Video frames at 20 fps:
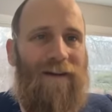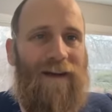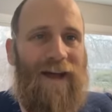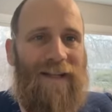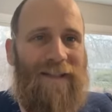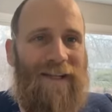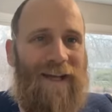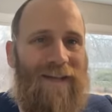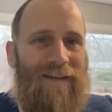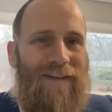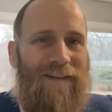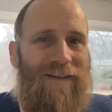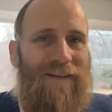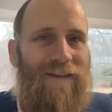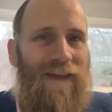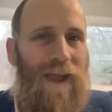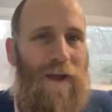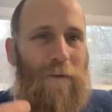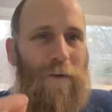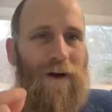At the end of the
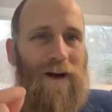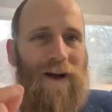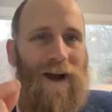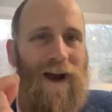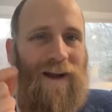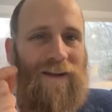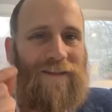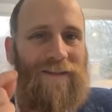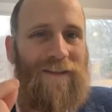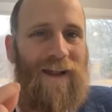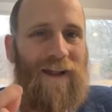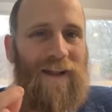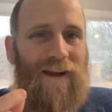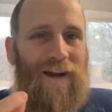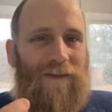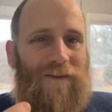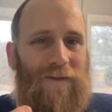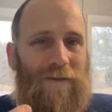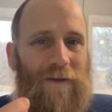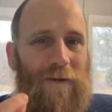day, what God's telling
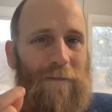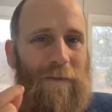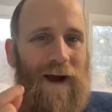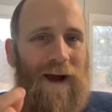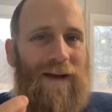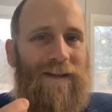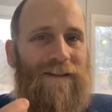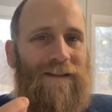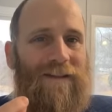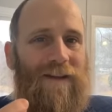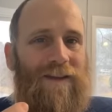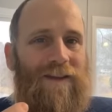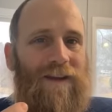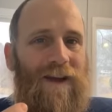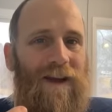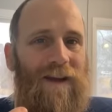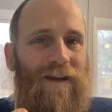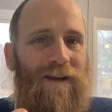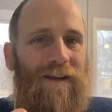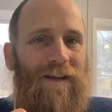us with the Machtis
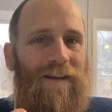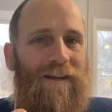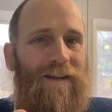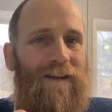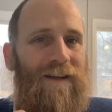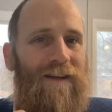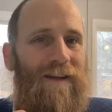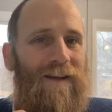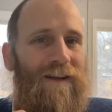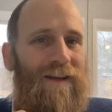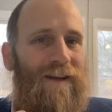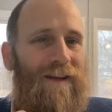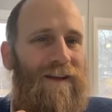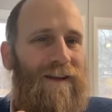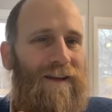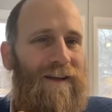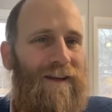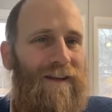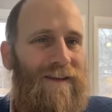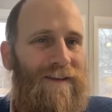HaShekel,
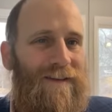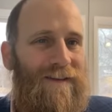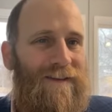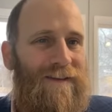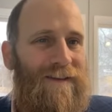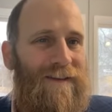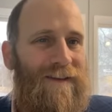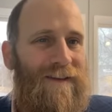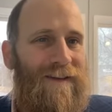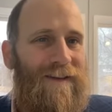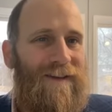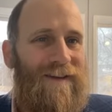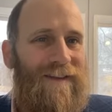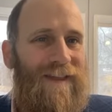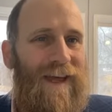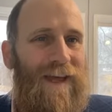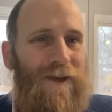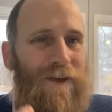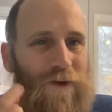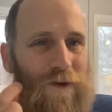is
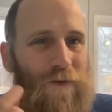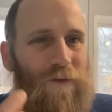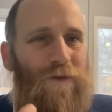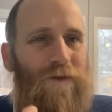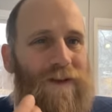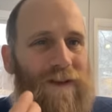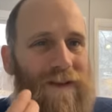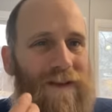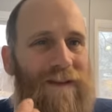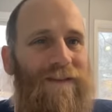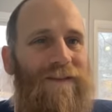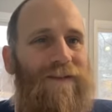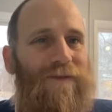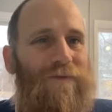that you need to